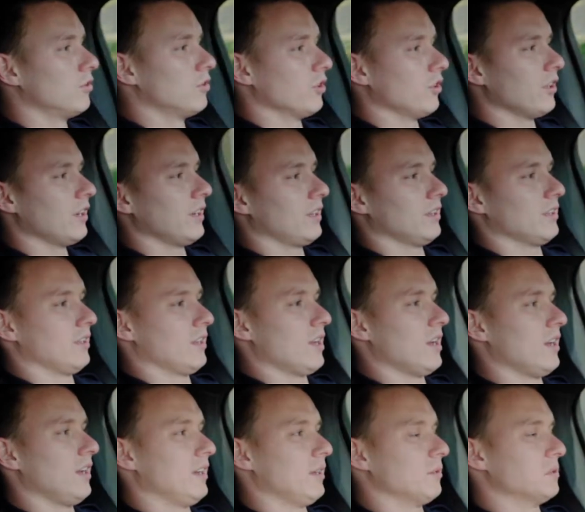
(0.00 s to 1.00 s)
Officer
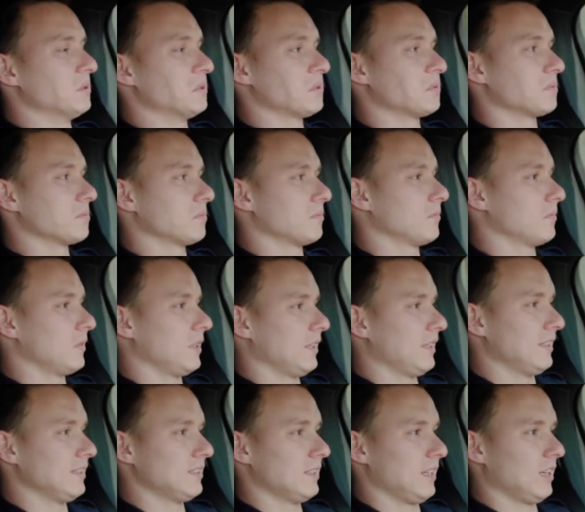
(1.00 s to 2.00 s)
Program. You get to
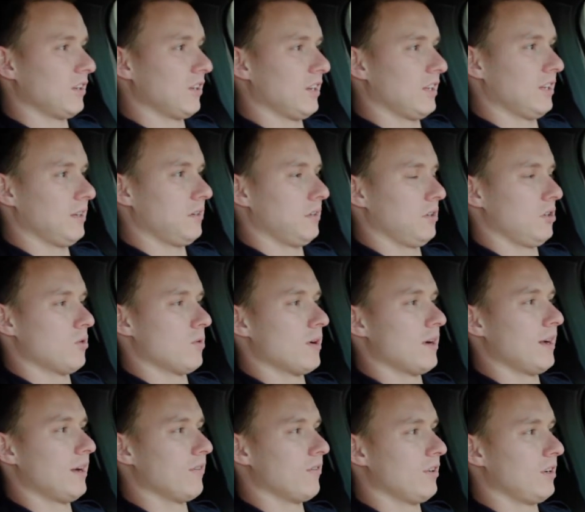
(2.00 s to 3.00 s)
have experiential
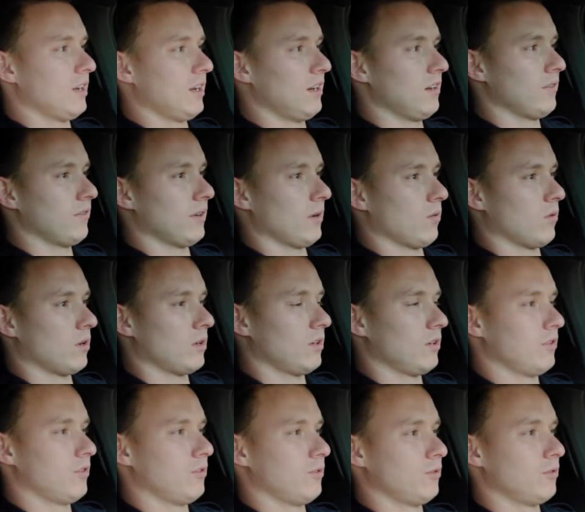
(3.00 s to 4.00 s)
activities
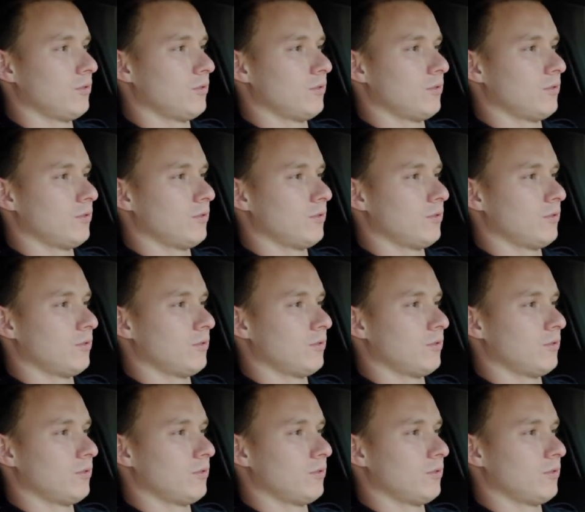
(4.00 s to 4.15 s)
of